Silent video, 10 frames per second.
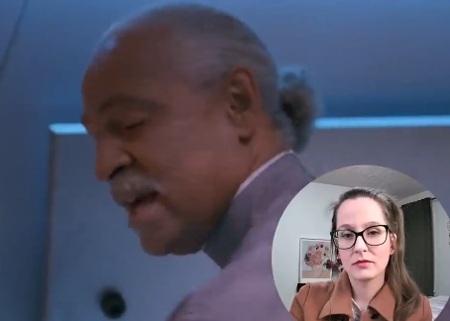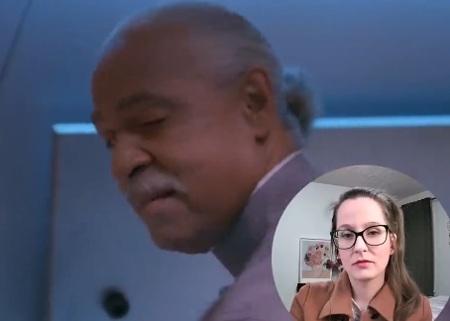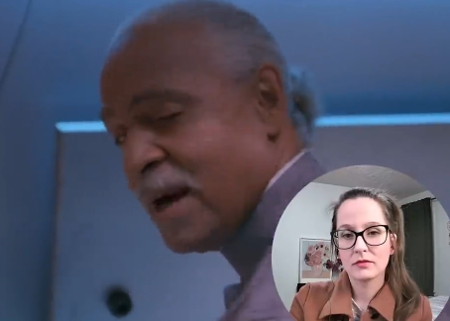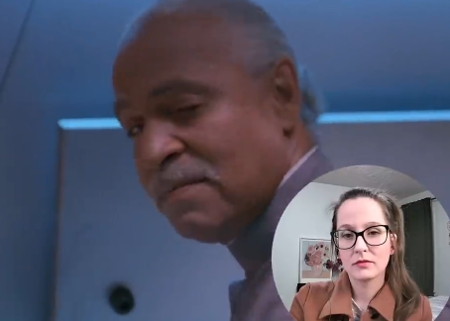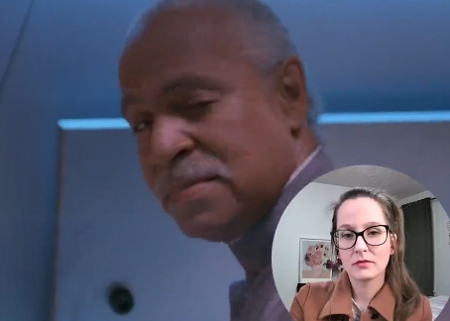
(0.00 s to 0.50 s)

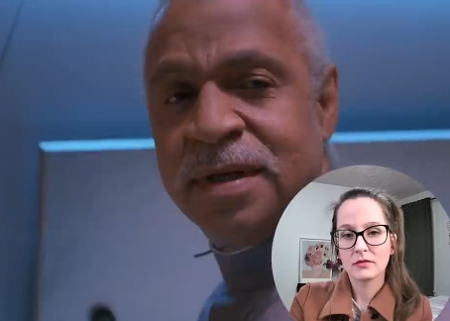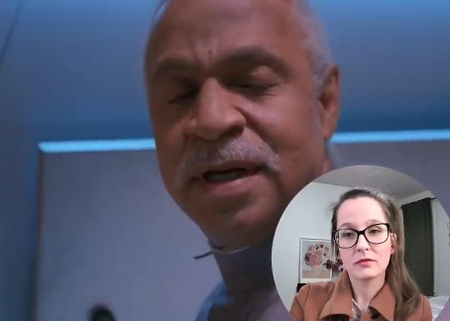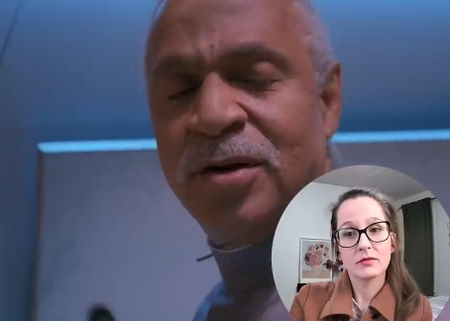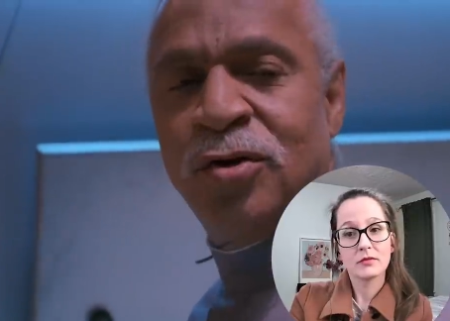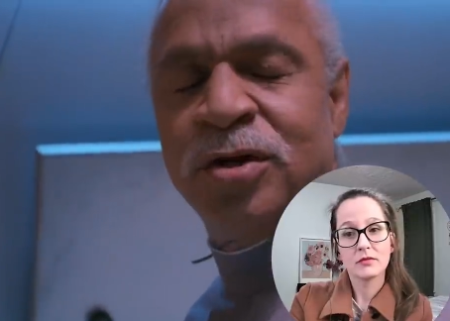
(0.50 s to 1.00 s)
Speaker 1: him up
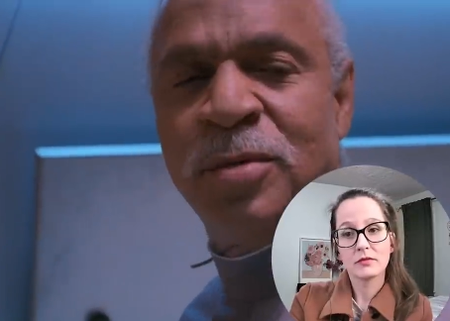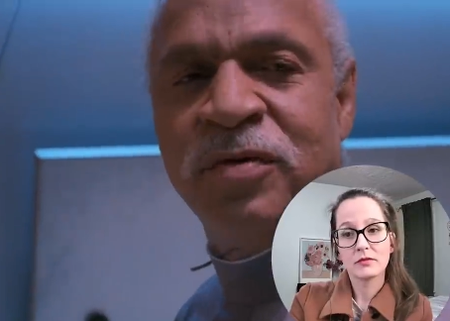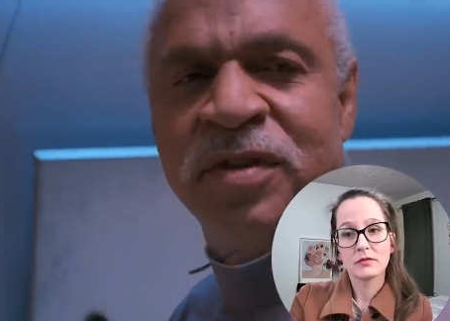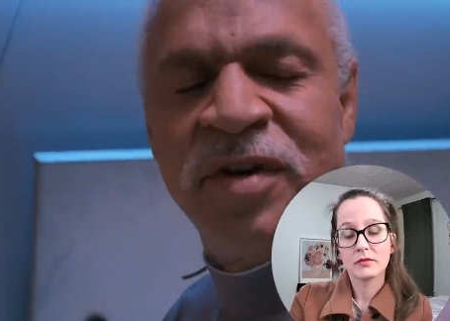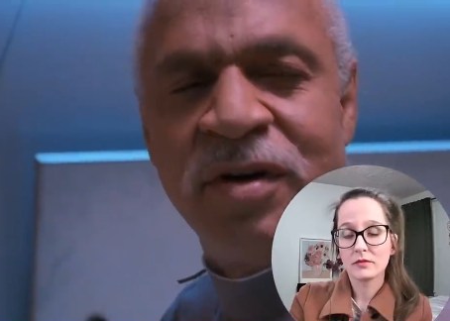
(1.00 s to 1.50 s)
and hold him
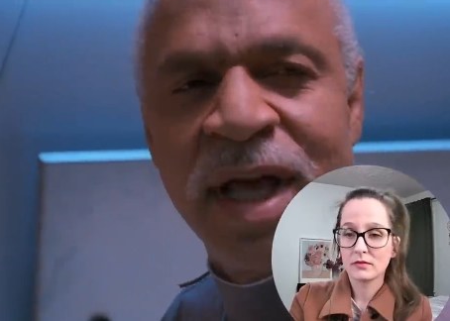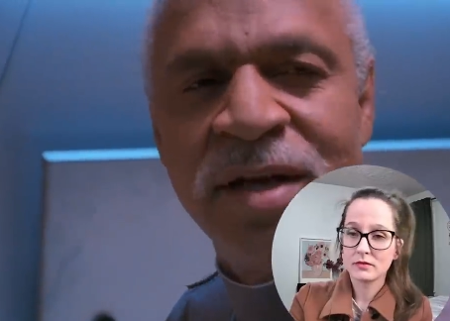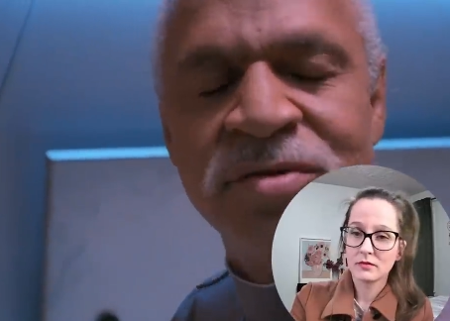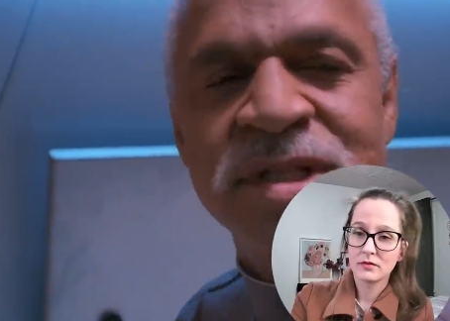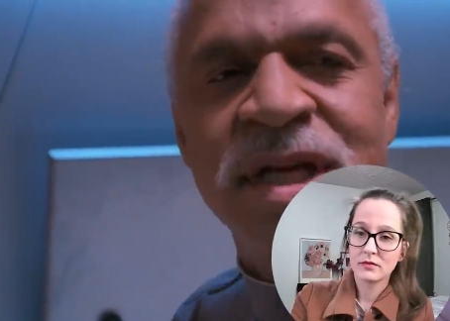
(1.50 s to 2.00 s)
over the
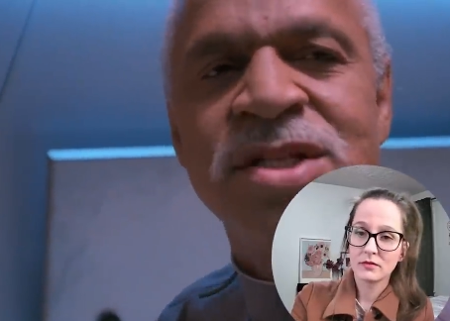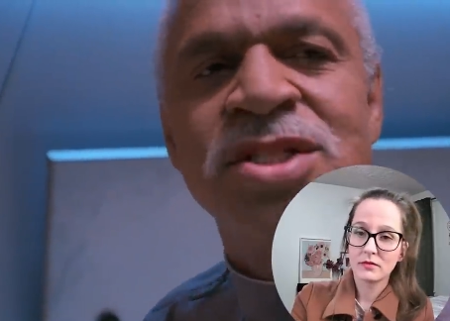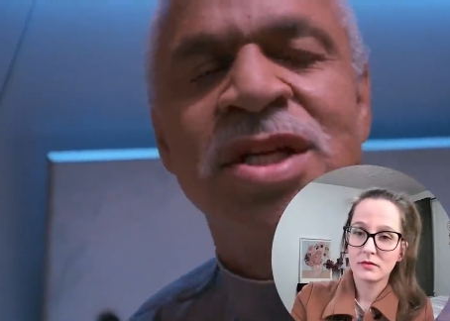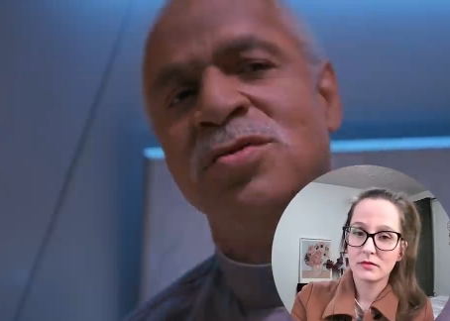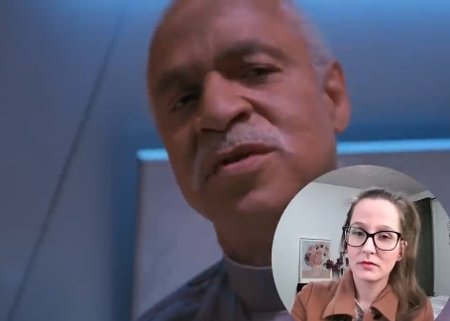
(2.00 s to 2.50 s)
volcano's
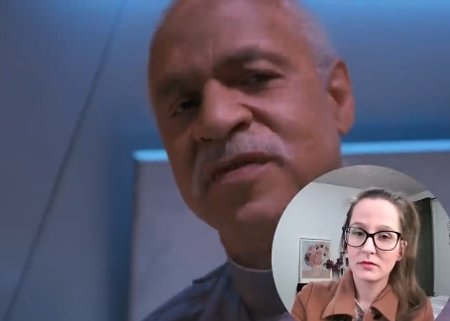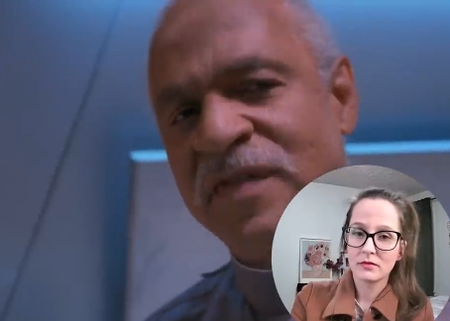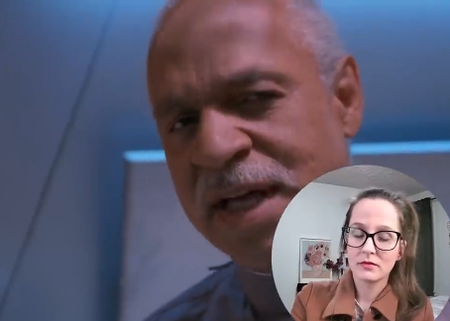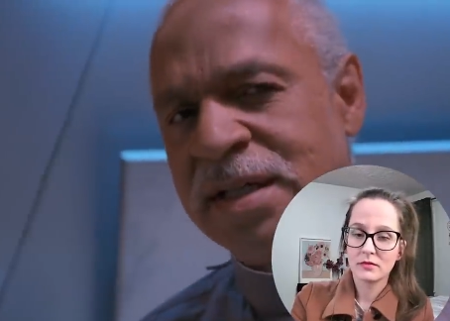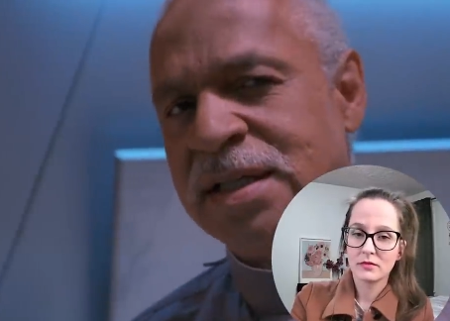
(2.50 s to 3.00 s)
edge. He will
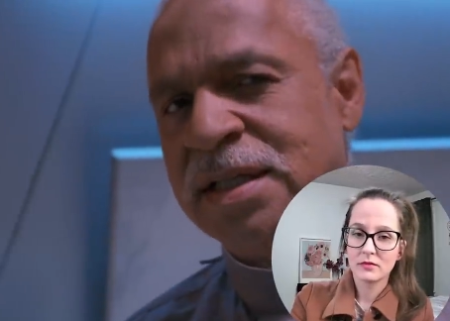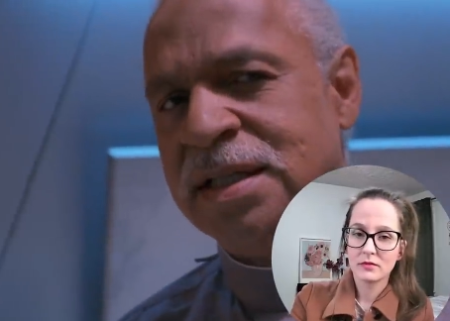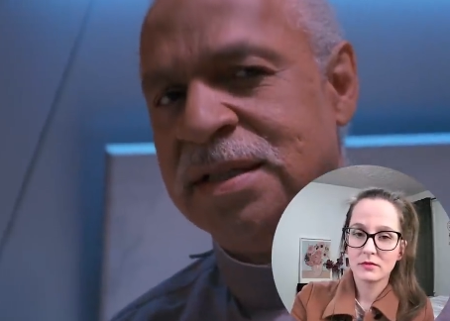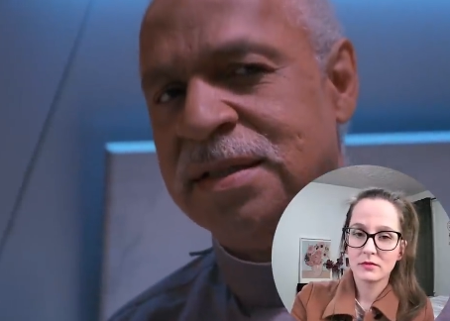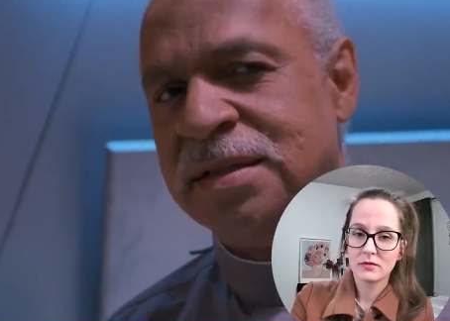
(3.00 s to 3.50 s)
finally
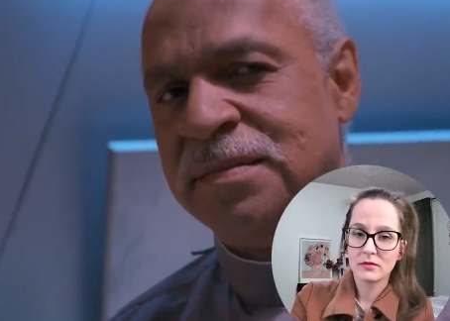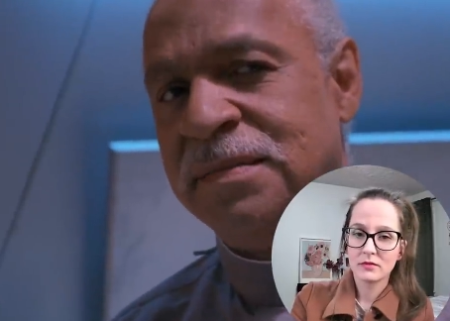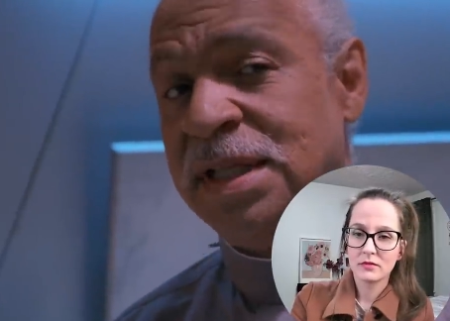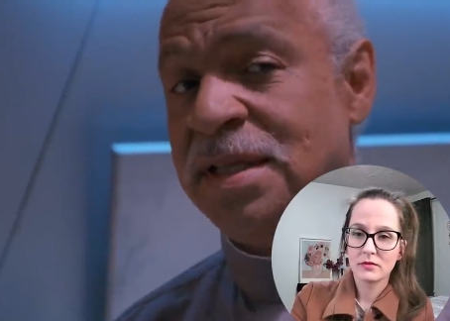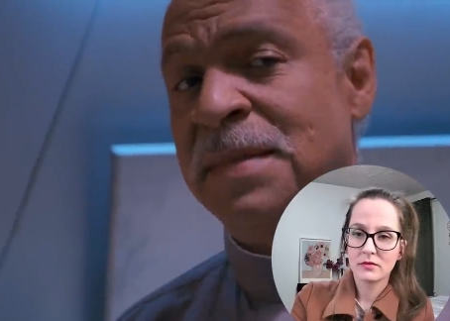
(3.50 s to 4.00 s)

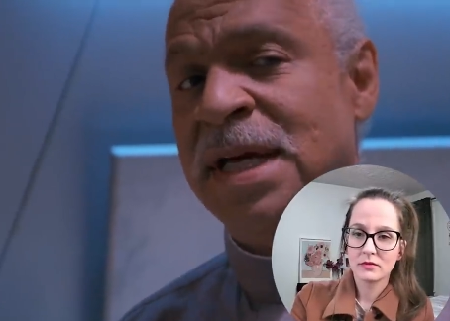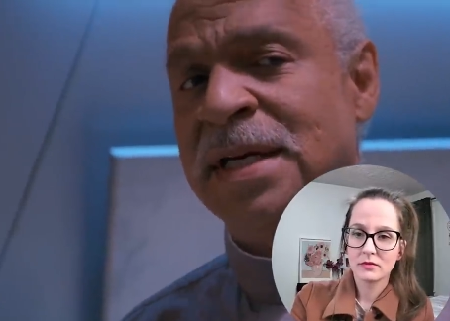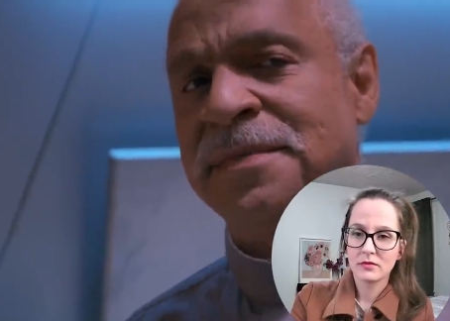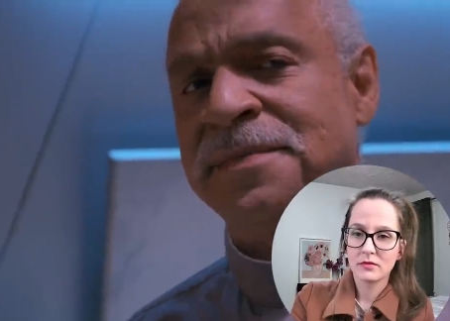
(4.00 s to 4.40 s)
Meet the man.